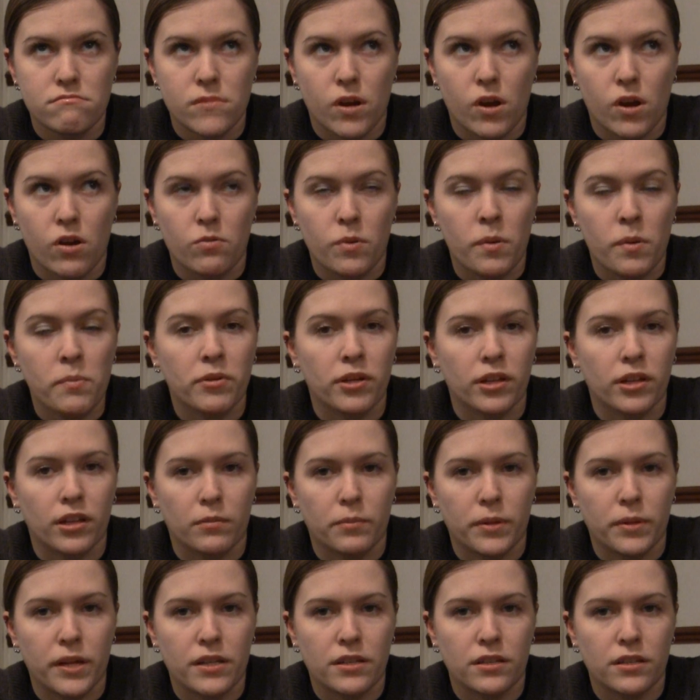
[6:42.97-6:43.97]
Can't remember any
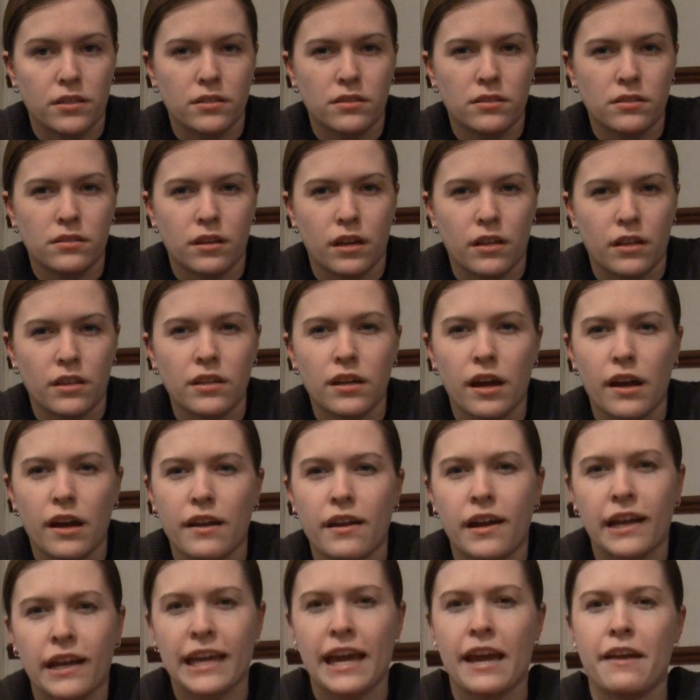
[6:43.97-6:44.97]
other places. I think
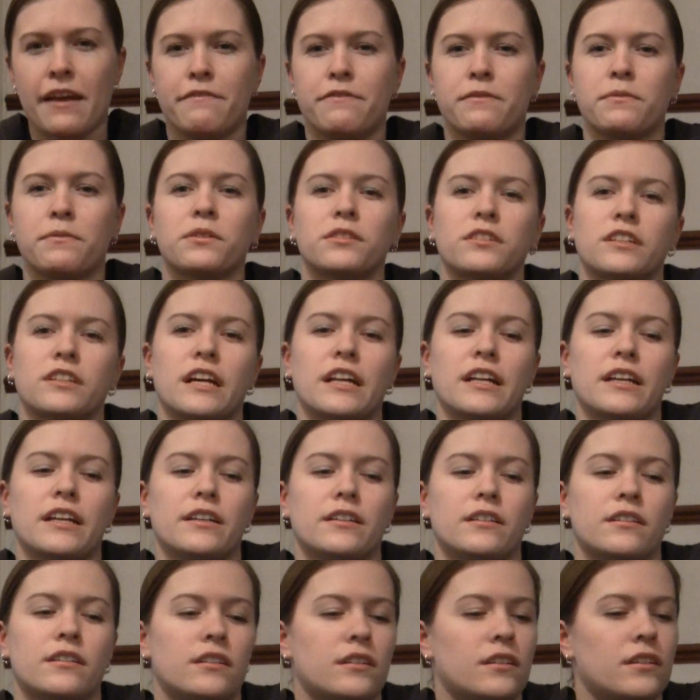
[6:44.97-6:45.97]
I came from
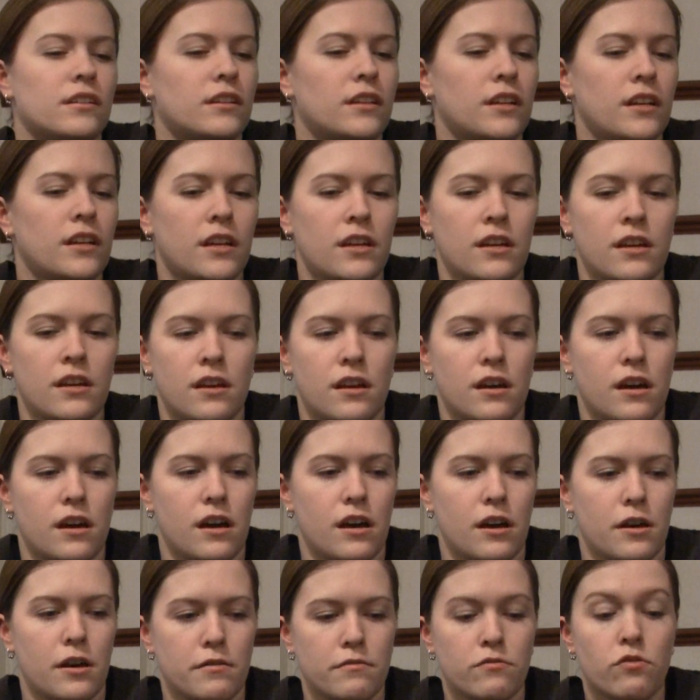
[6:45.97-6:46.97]
Corellia,
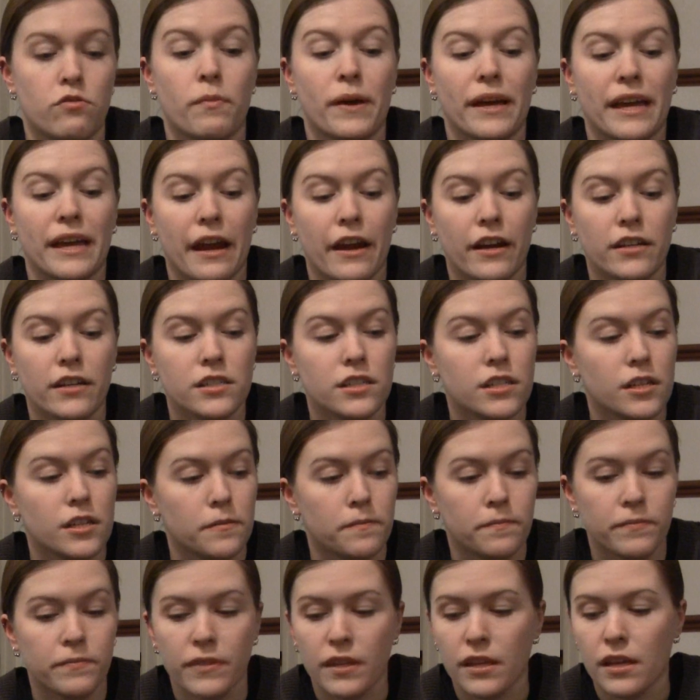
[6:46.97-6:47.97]
or my character
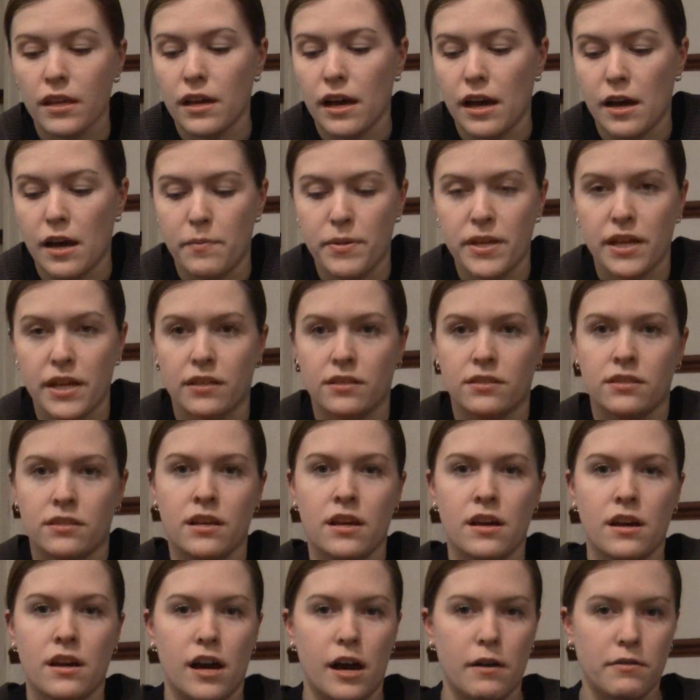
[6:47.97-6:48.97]
did. But yes,
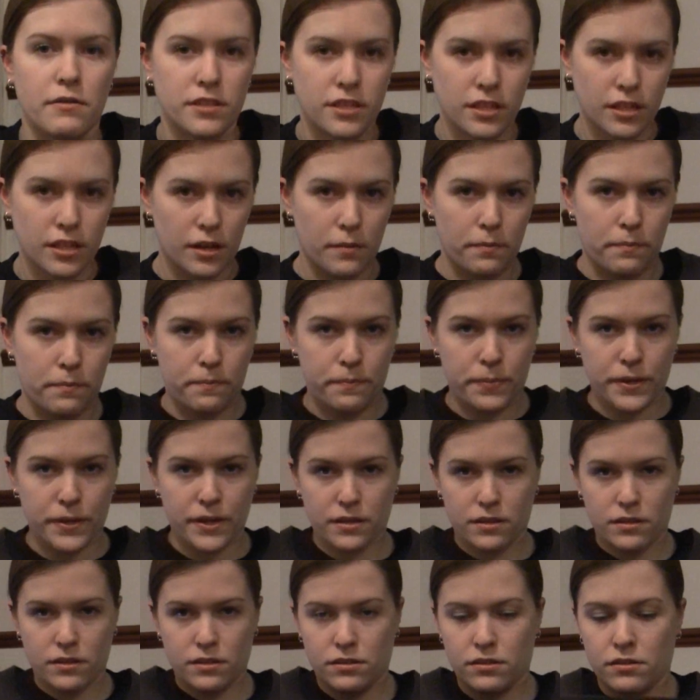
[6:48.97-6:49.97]
I'm just going to
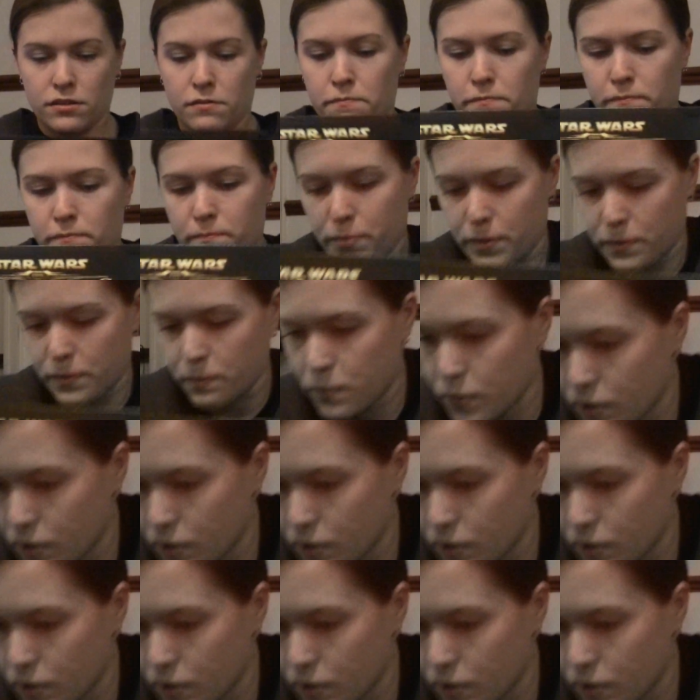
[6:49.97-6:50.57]
pick this up and